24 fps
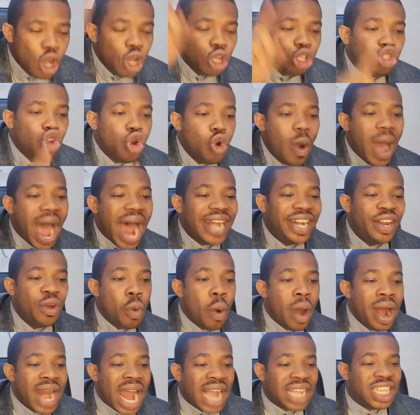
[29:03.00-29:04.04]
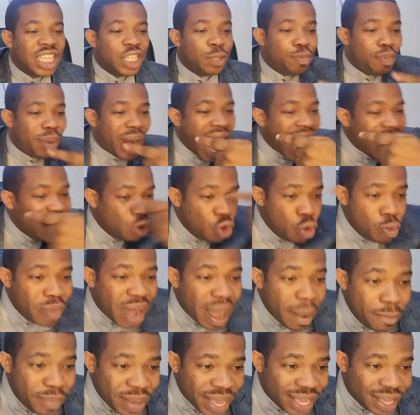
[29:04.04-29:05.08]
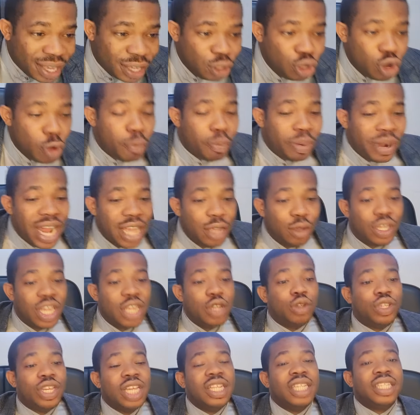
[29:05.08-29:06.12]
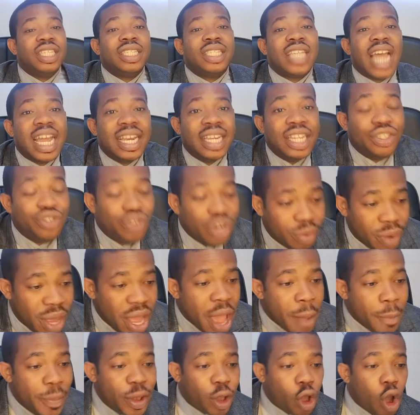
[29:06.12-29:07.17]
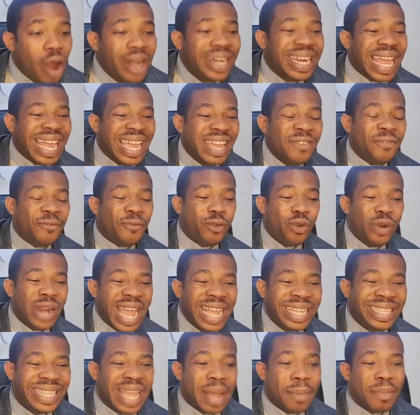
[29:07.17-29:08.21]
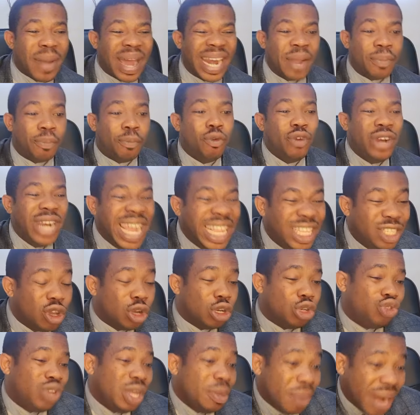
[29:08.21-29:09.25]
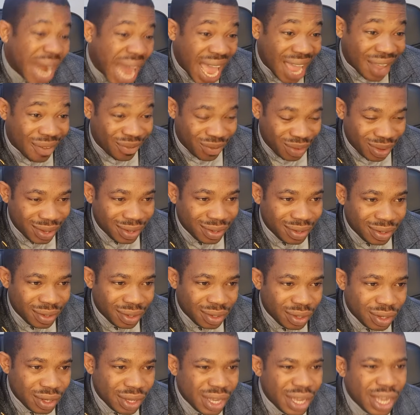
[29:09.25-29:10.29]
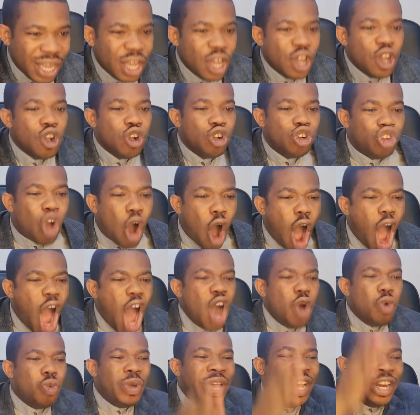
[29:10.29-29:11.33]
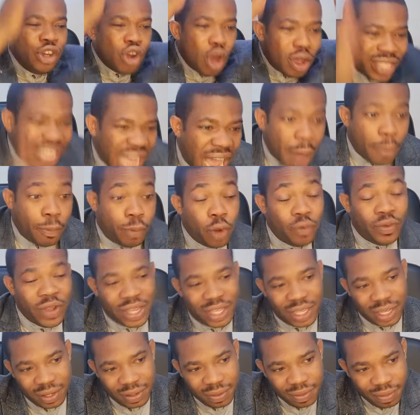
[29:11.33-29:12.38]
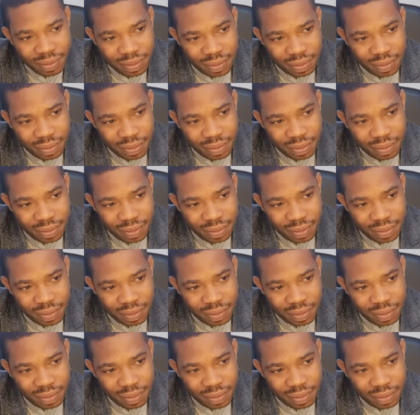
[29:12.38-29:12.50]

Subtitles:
You are the one that is blind human being. You pray, you say the sister in a dream. Because they influence, they manipulate your dream life. God will not approve it.